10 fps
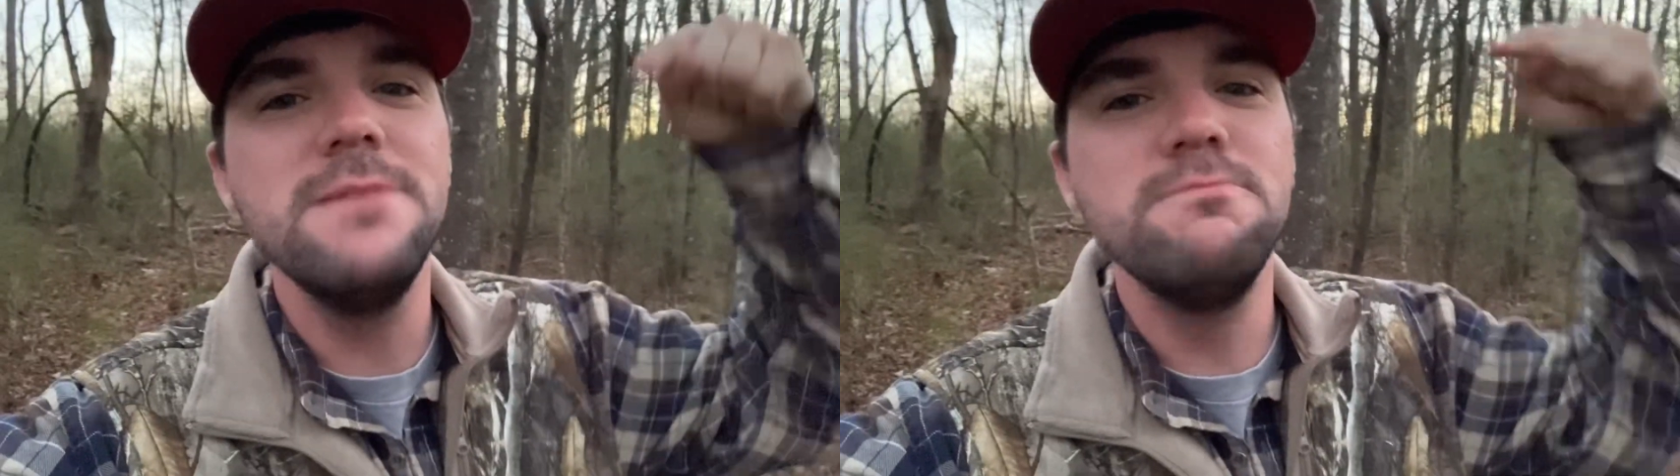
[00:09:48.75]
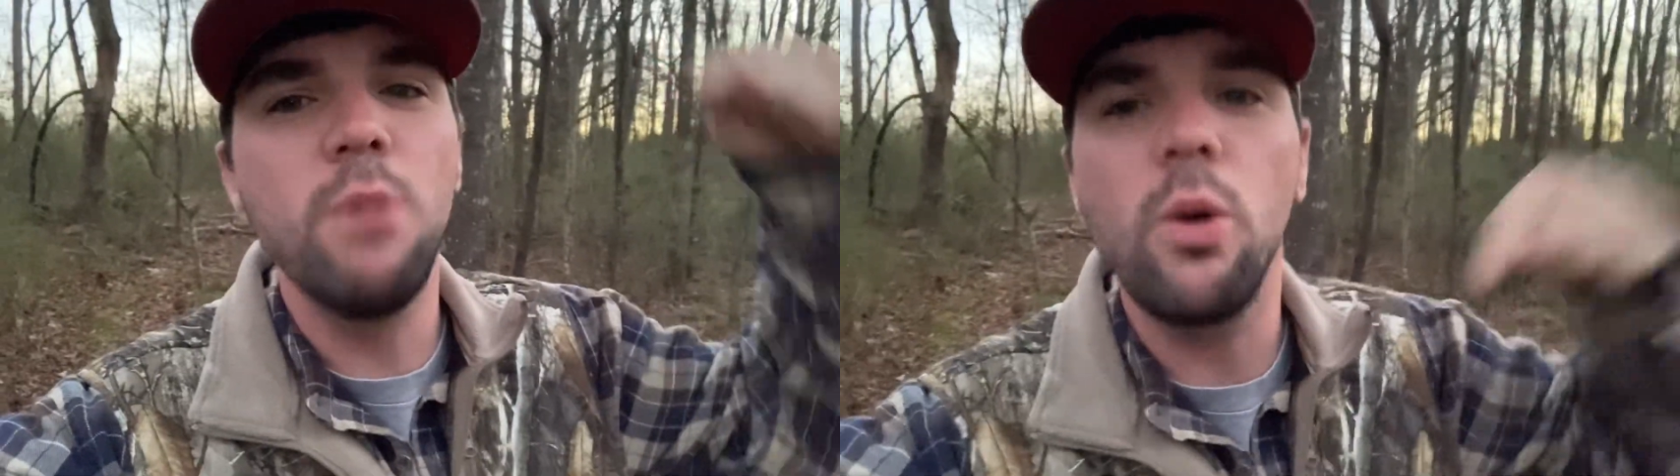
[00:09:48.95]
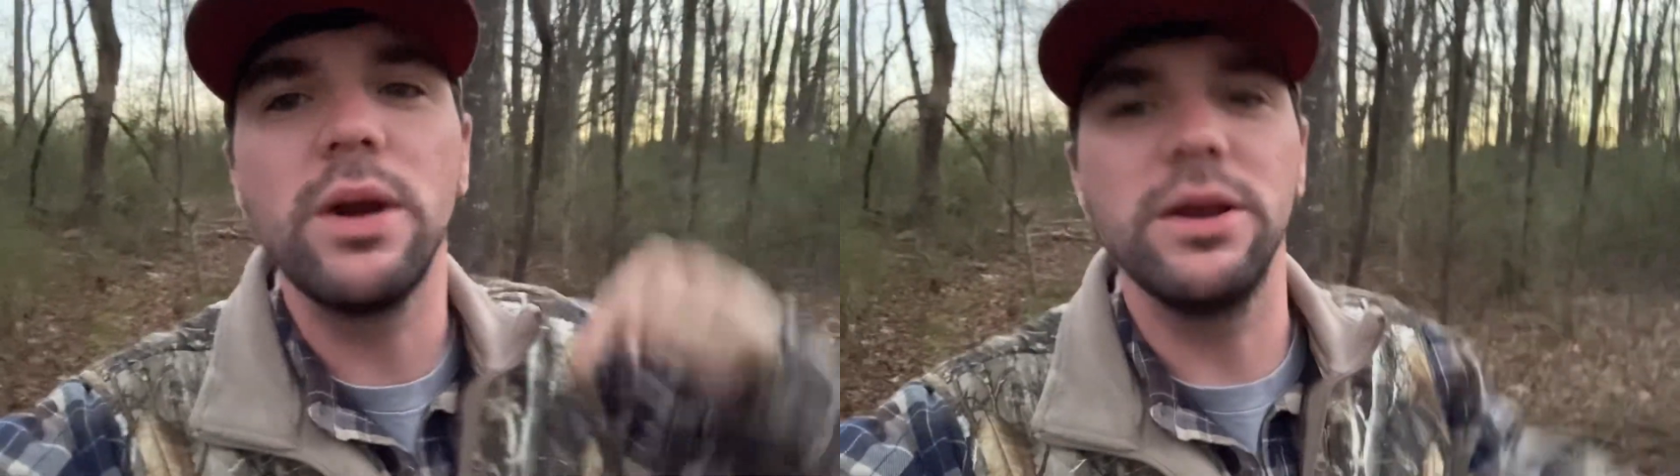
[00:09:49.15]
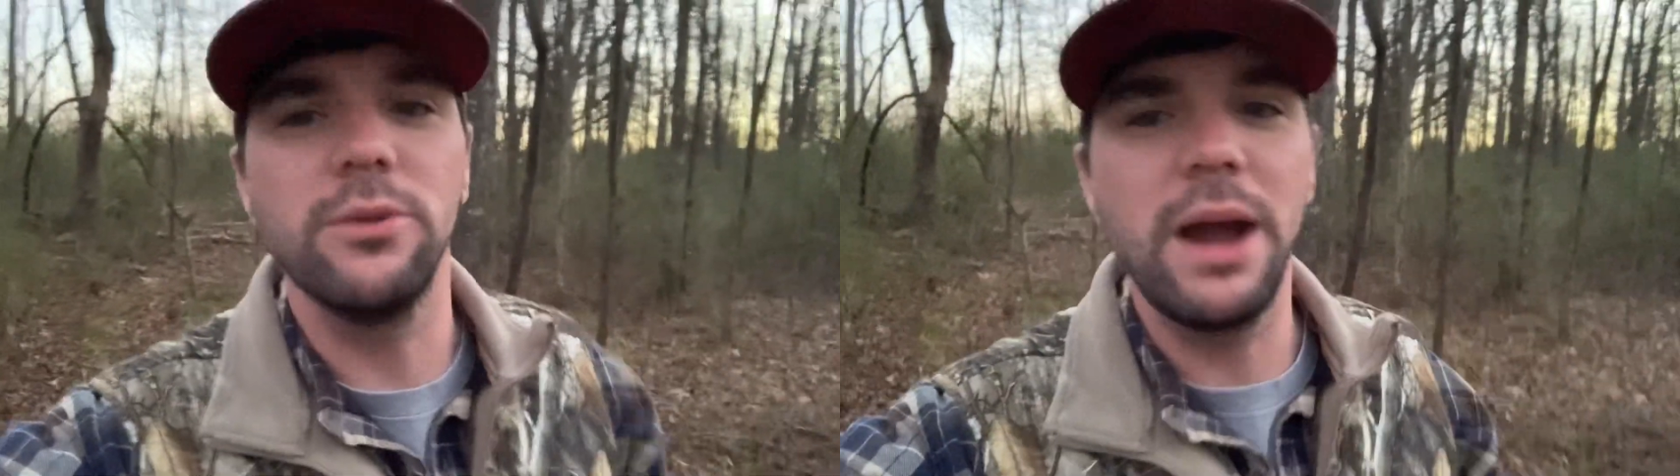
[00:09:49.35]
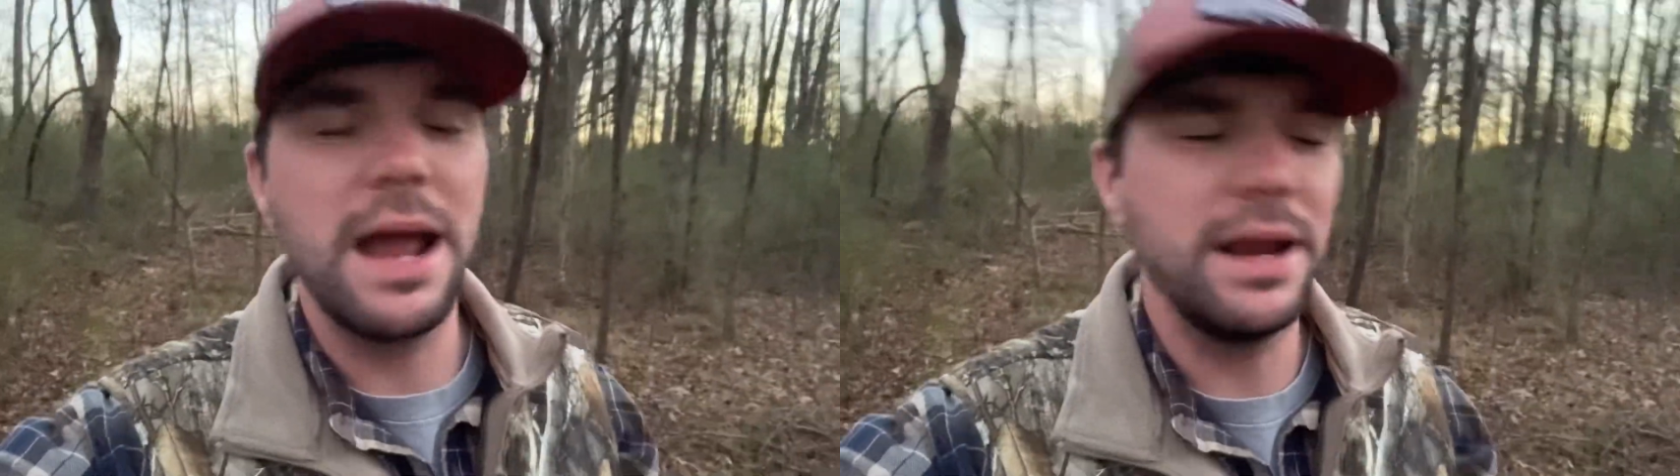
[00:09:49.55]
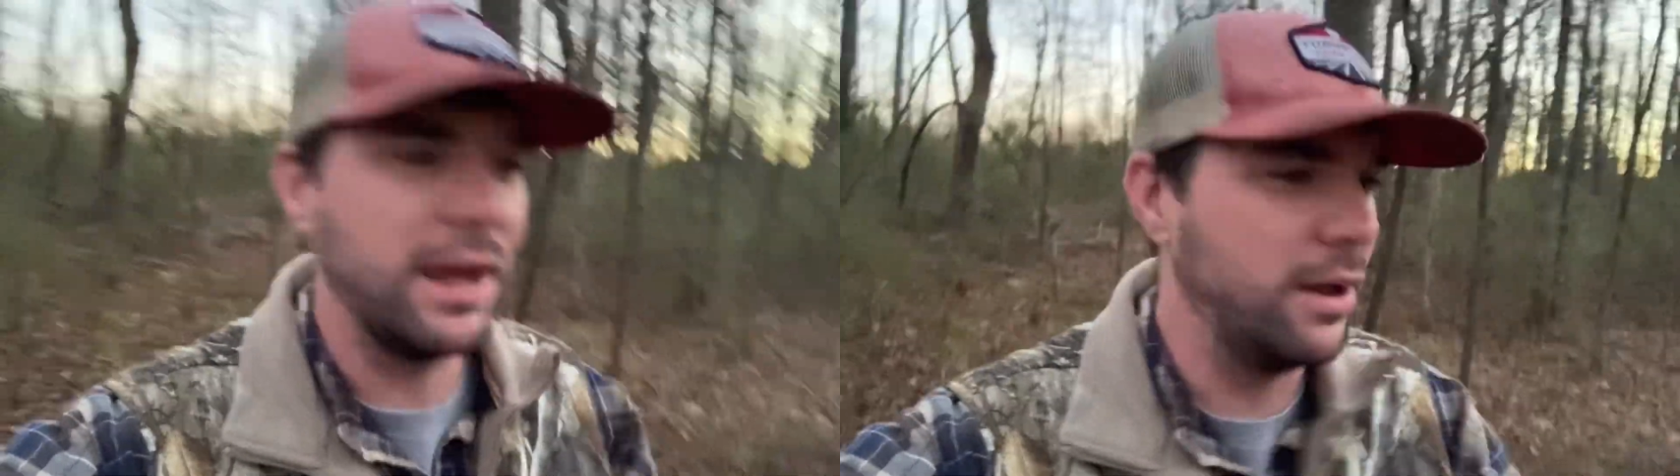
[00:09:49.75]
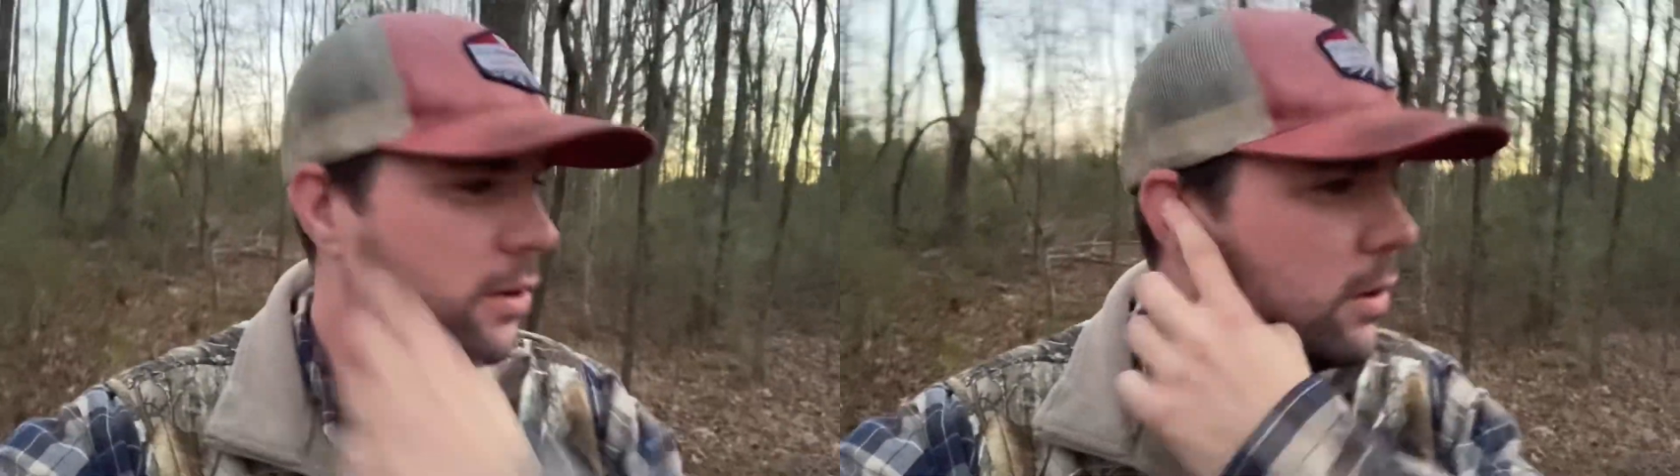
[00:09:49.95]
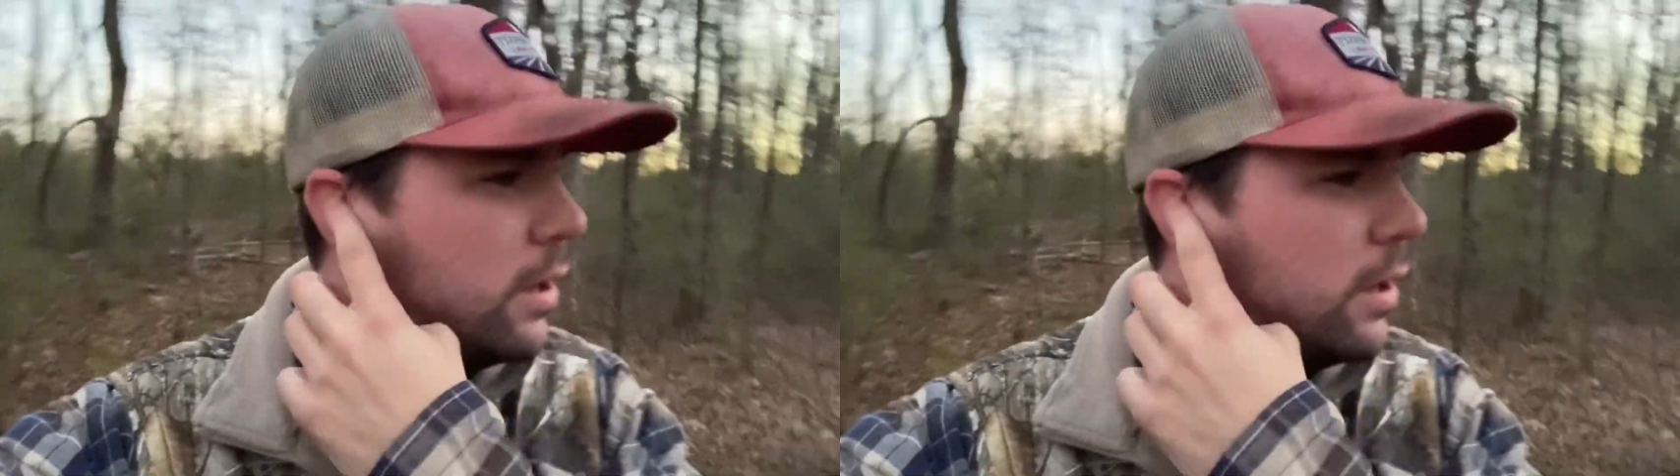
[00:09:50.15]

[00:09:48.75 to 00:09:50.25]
morning right now.